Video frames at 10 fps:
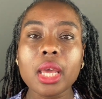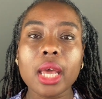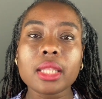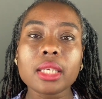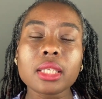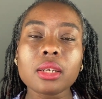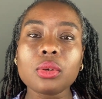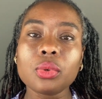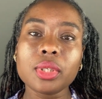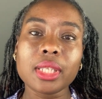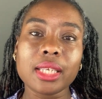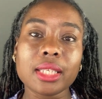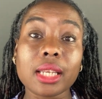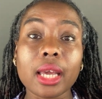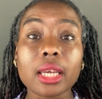and this includes things
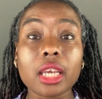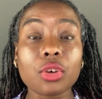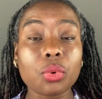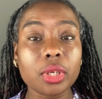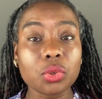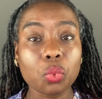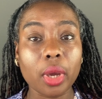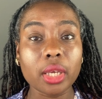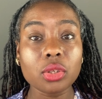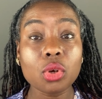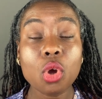like increased weight